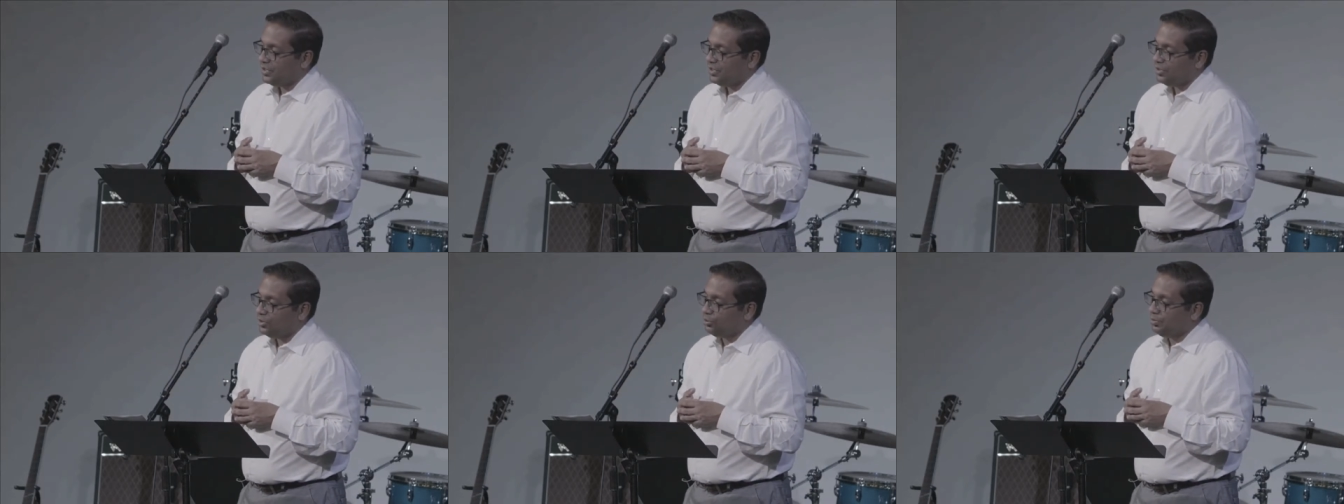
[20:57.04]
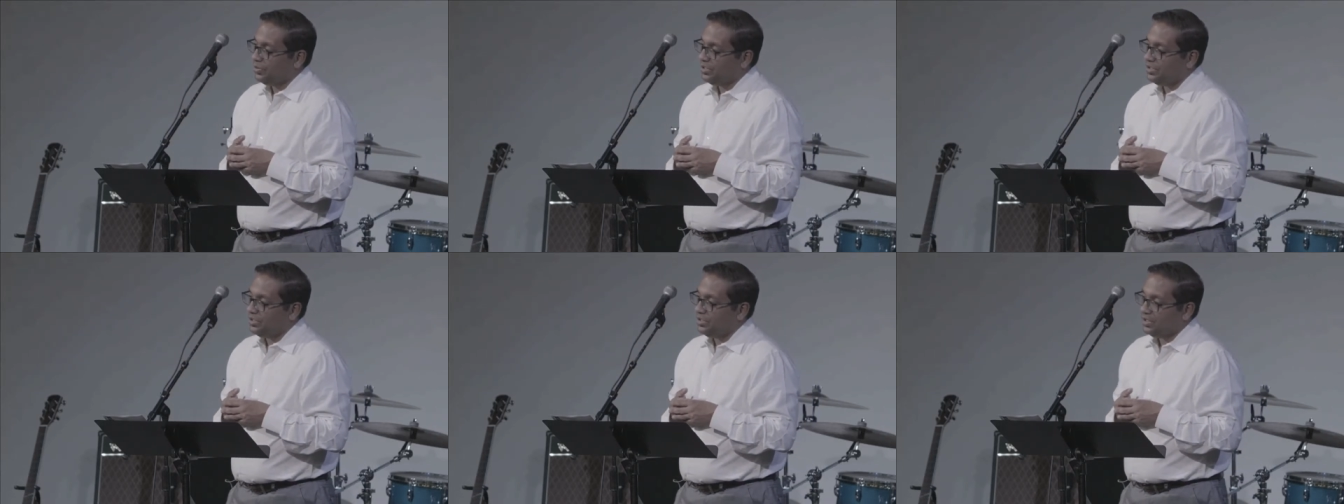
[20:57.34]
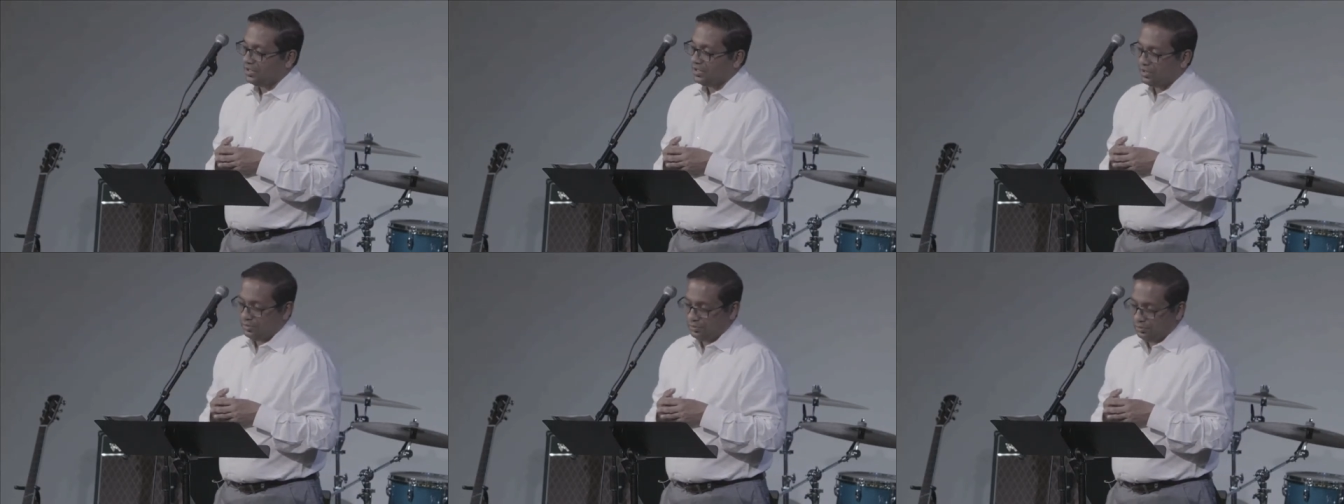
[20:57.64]
He'll be
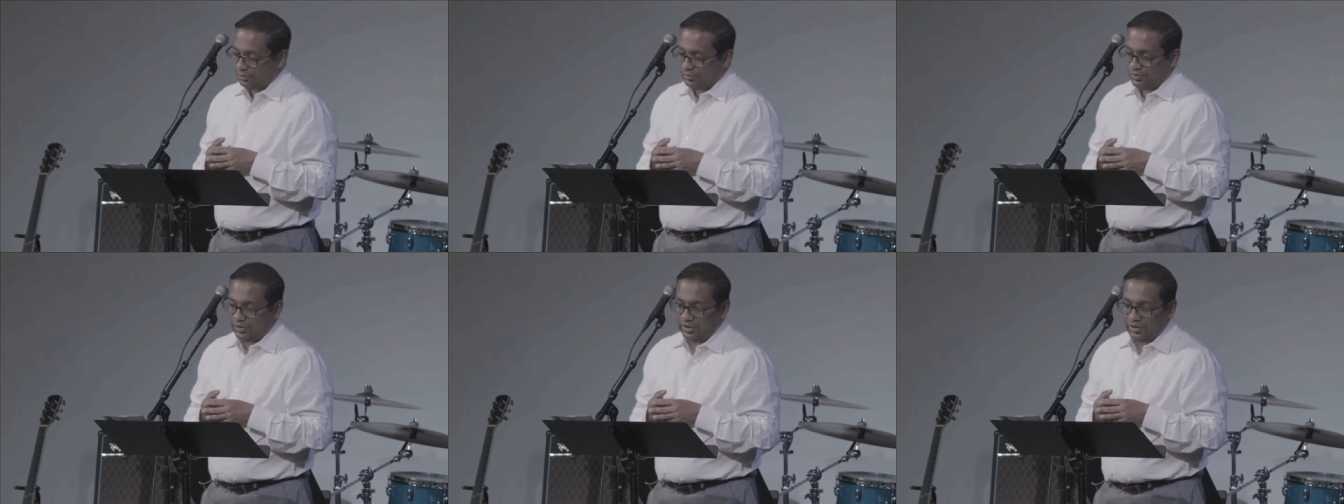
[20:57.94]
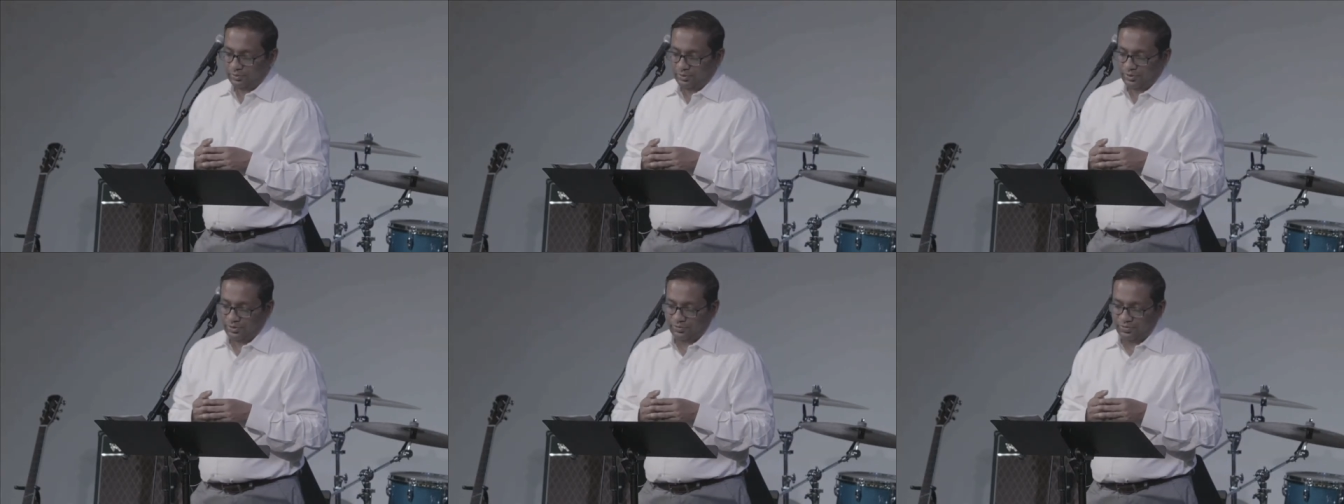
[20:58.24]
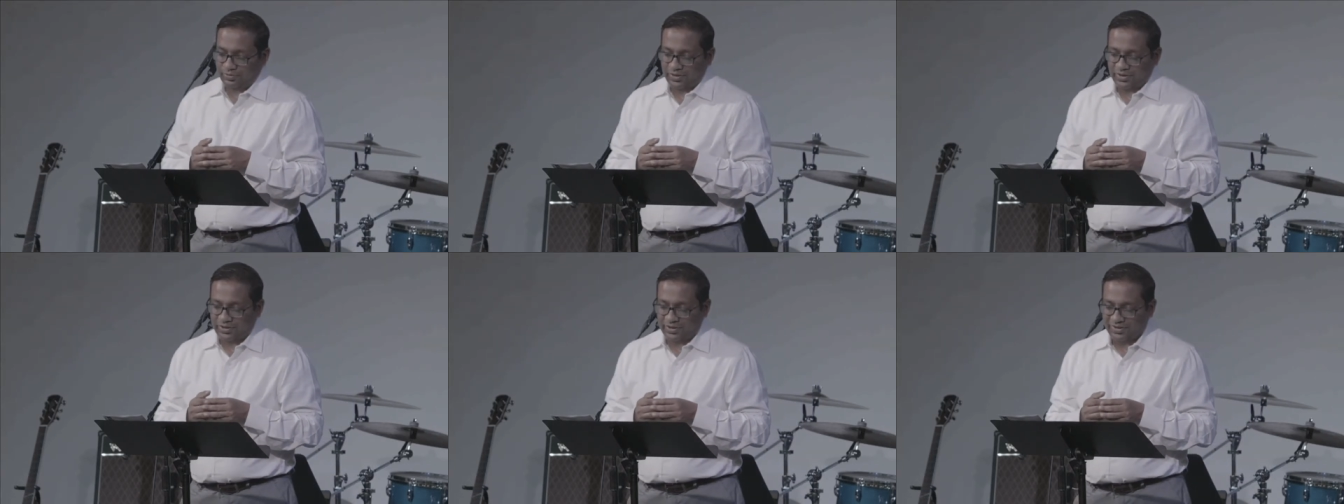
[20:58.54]
glory, number
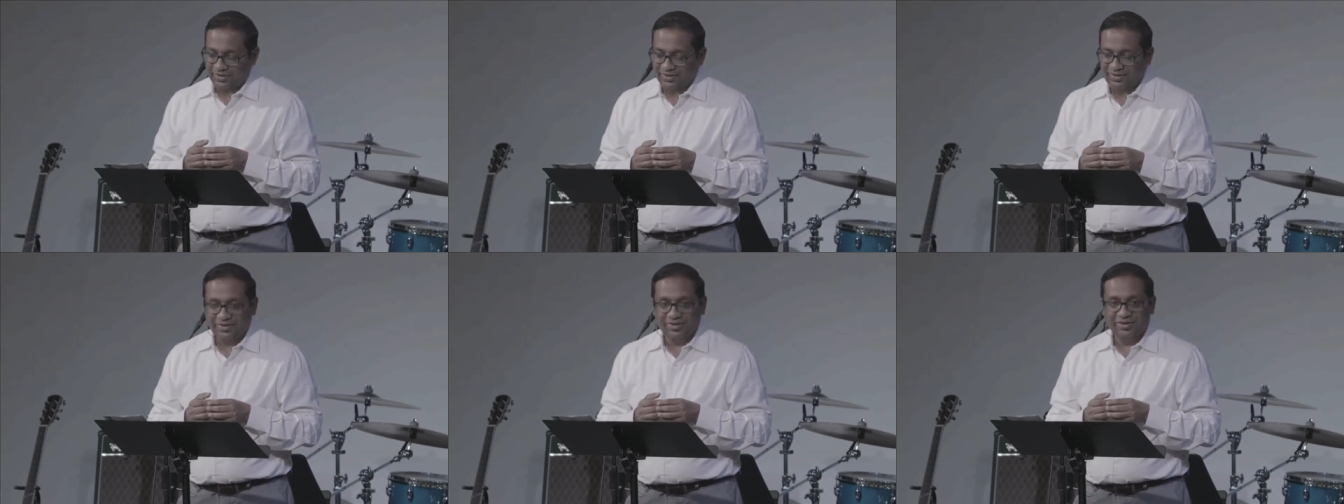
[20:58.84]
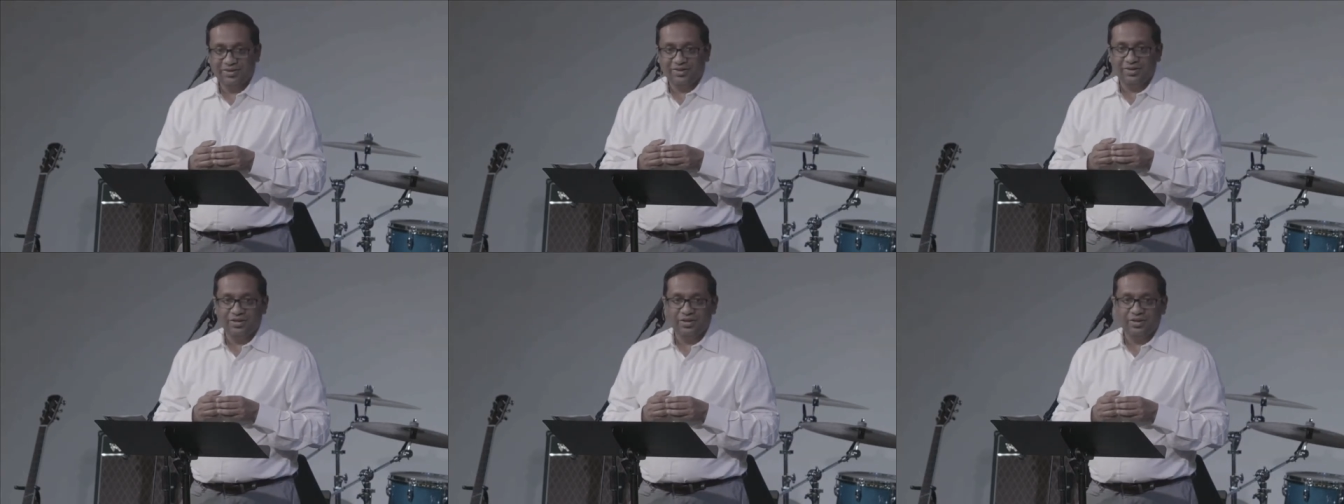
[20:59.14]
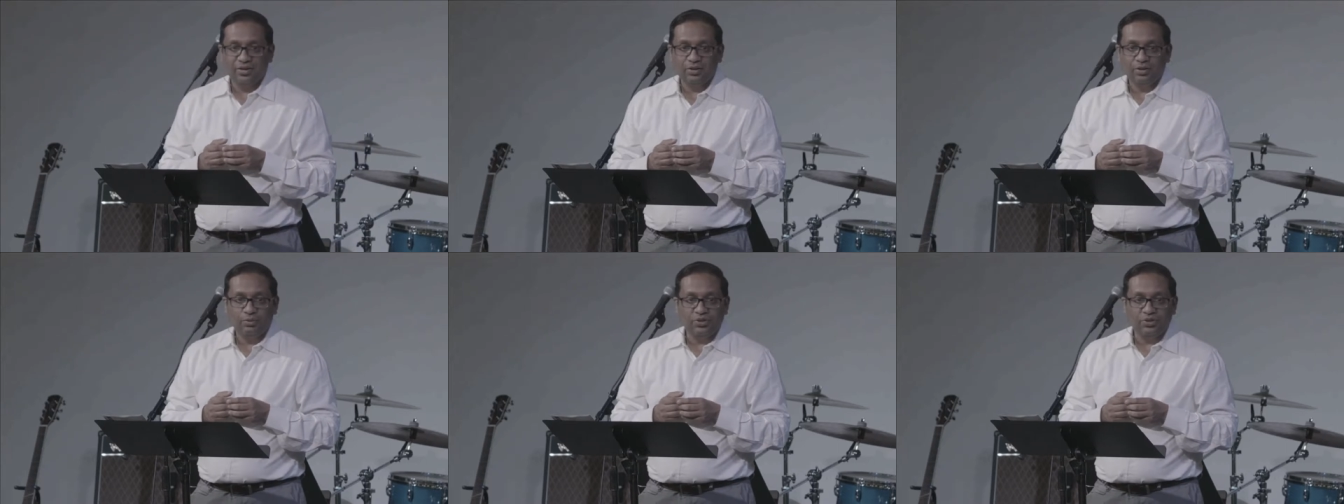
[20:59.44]
three.
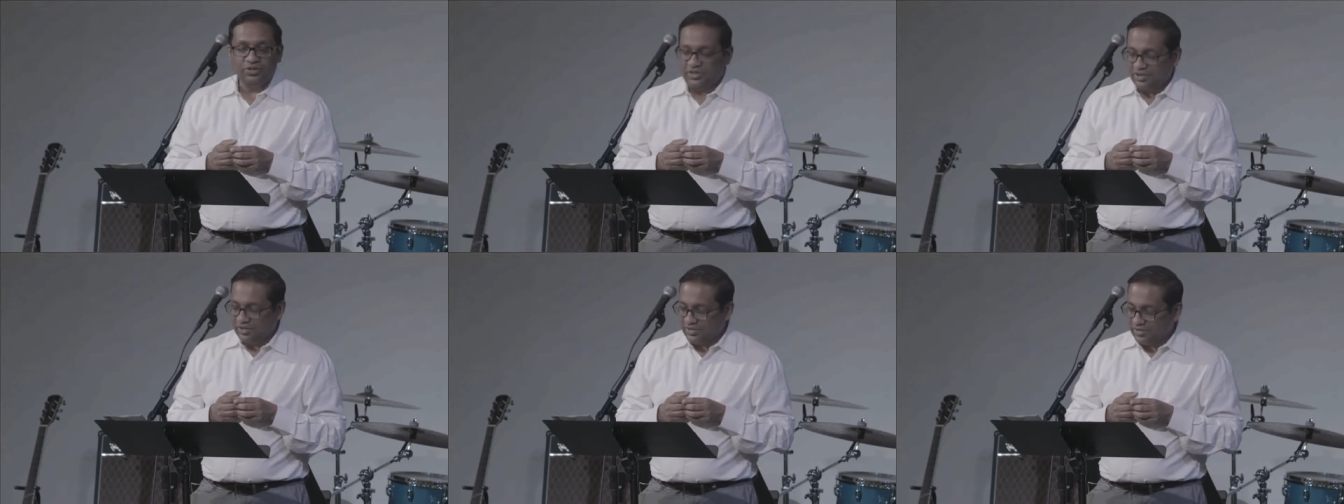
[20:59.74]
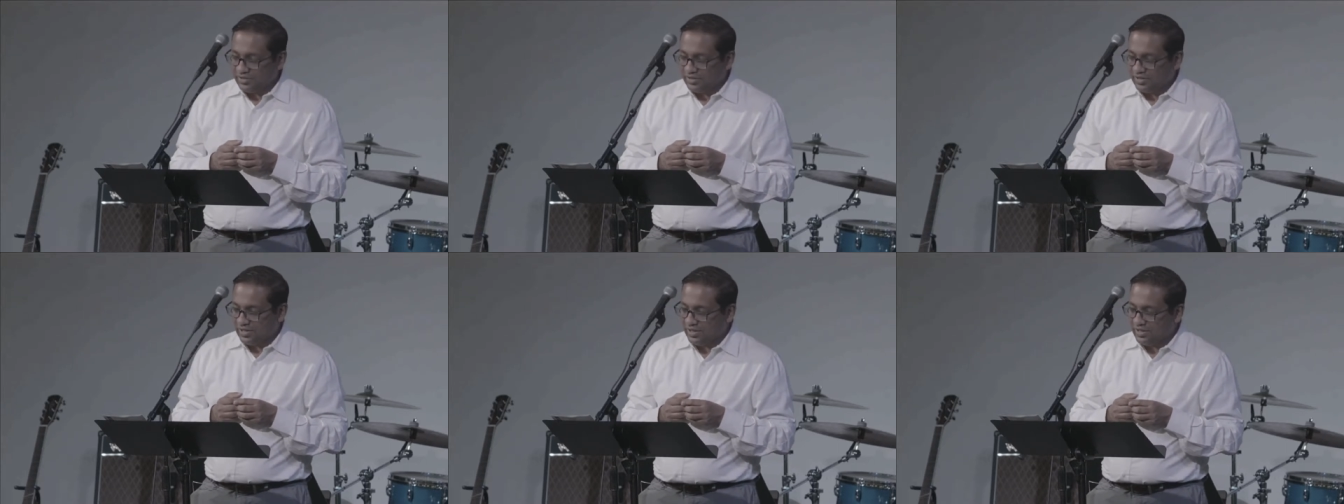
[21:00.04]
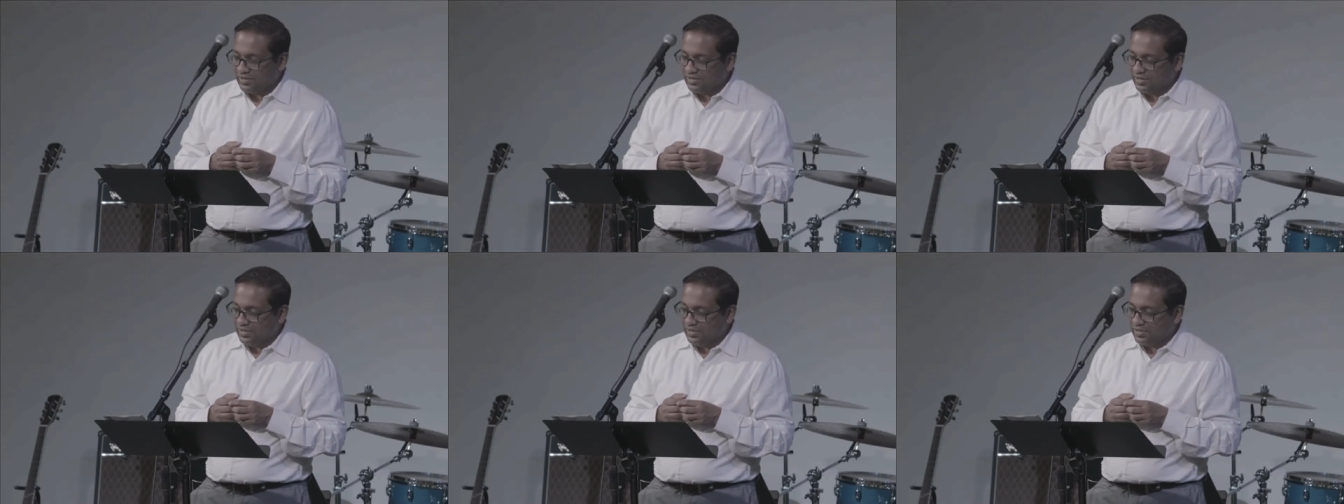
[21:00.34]
When Jesus
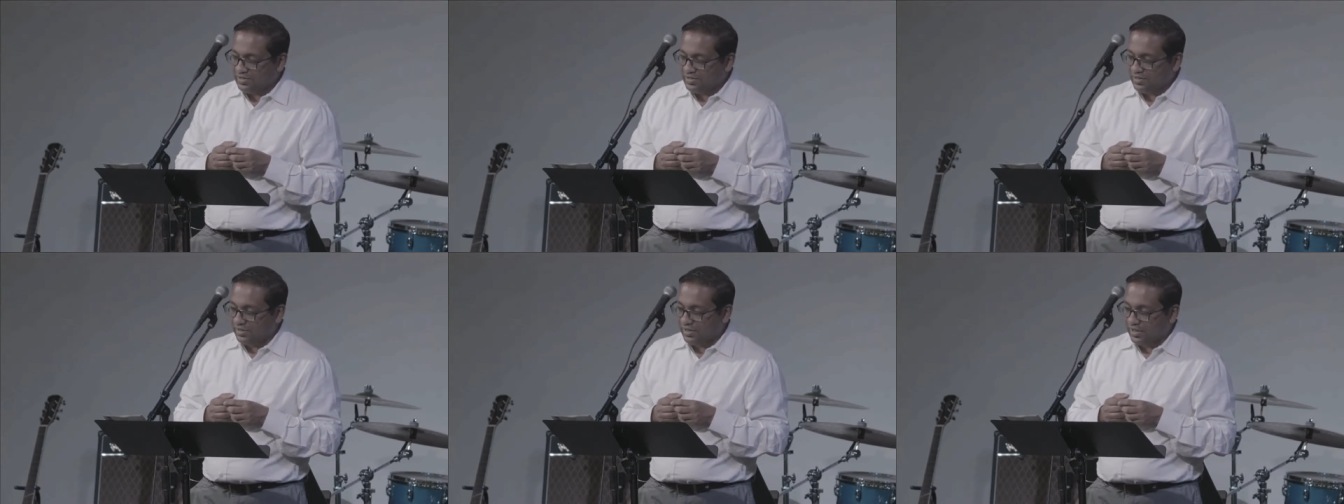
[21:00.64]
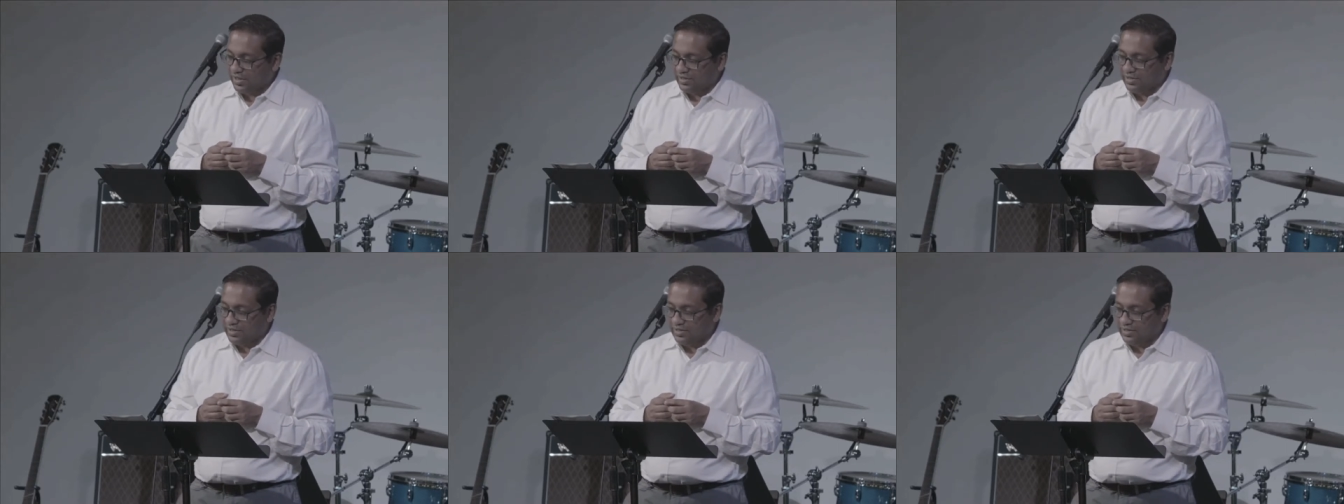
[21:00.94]
says that he's the light,